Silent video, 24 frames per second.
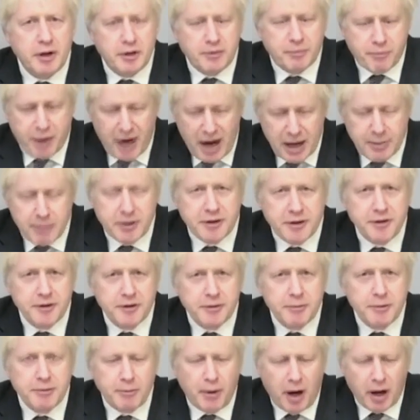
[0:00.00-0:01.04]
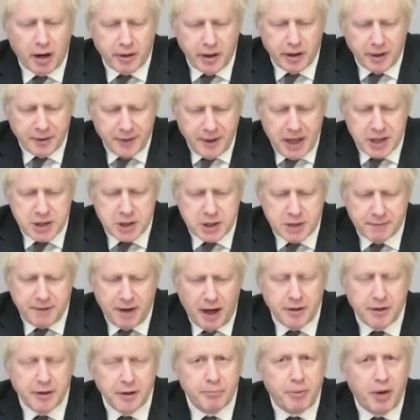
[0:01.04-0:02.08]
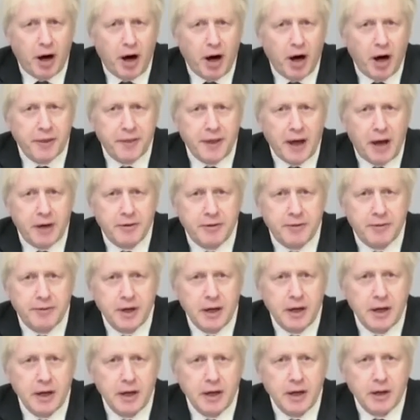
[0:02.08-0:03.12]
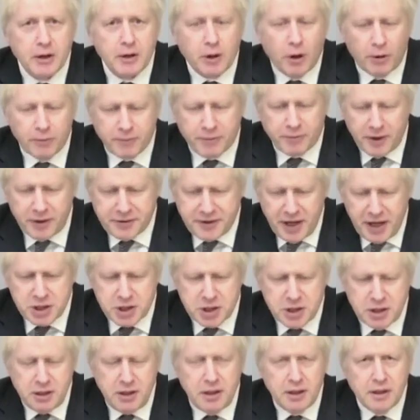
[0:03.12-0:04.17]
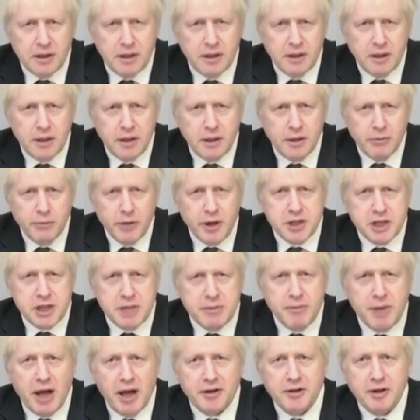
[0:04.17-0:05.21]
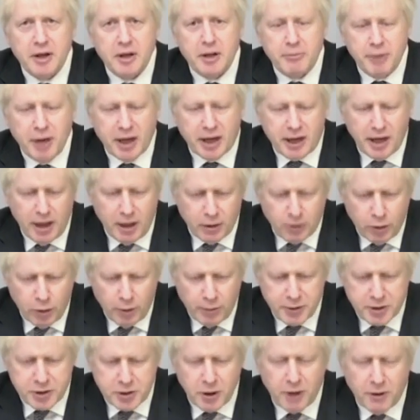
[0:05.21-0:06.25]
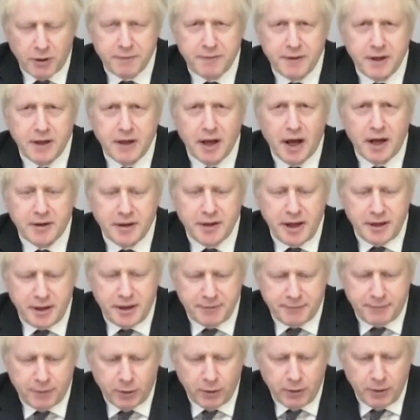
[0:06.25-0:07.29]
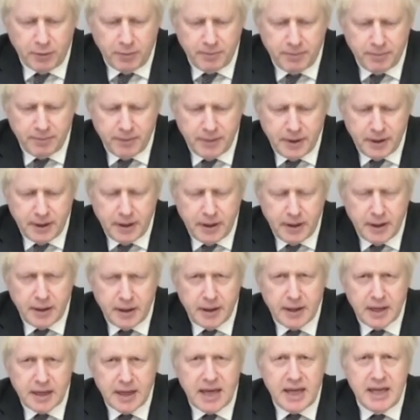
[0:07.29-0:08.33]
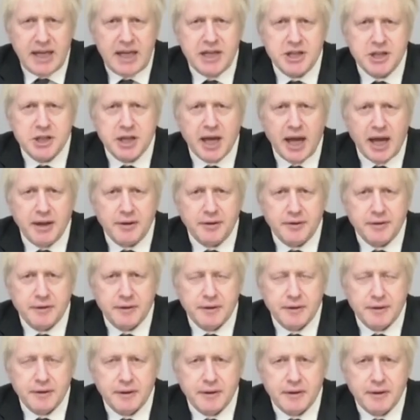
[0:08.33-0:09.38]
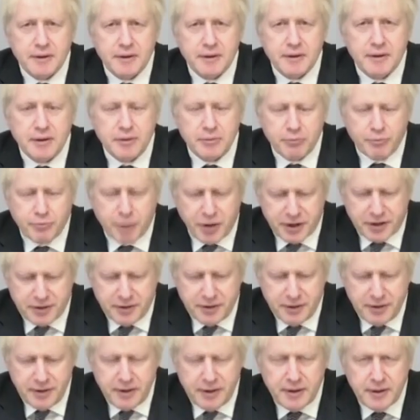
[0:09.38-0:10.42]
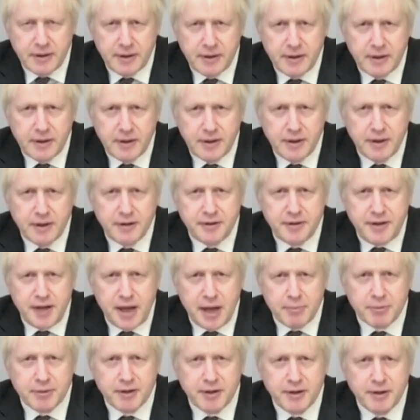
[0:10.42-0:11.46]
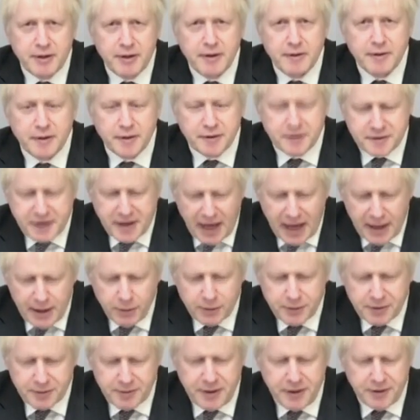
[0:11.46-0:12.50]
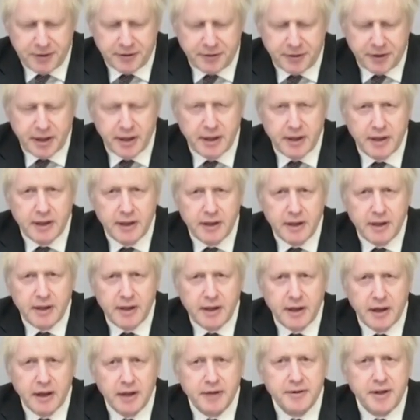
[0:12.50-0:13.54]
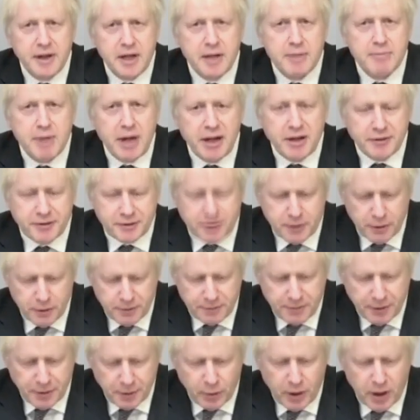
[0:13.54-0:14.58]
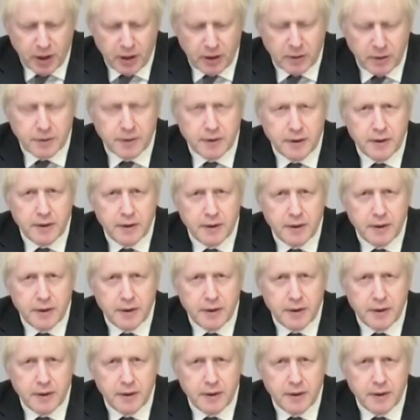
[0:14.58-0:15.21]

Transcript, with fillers: and pragmatism of Margaret Thatcher found a path out of confrontation when she met Mikhail Gorbachev in nineteen eighty-four. In each case, Britain tipped the scales of history and did immense good for the world.